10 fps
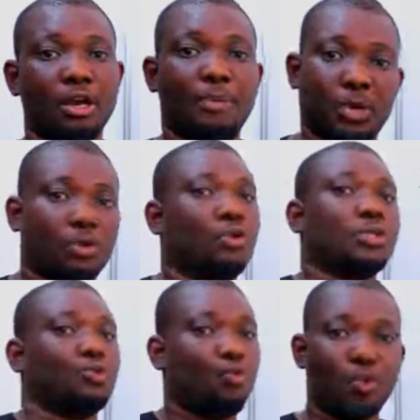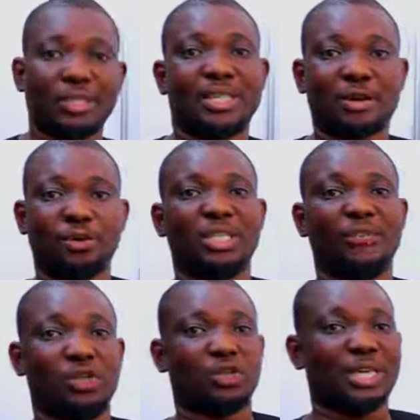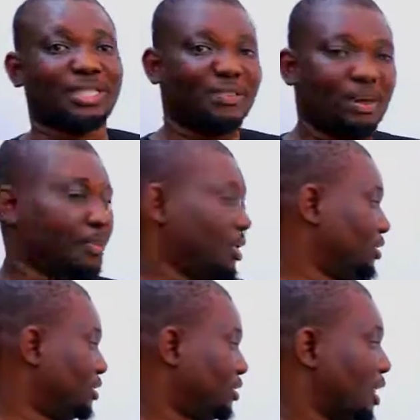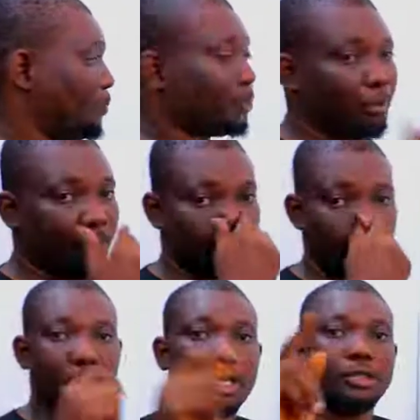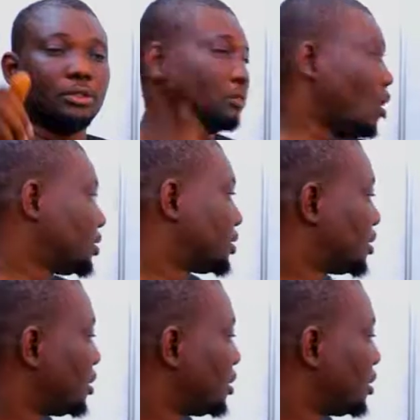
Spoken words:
because water conservation has never been their problem. Not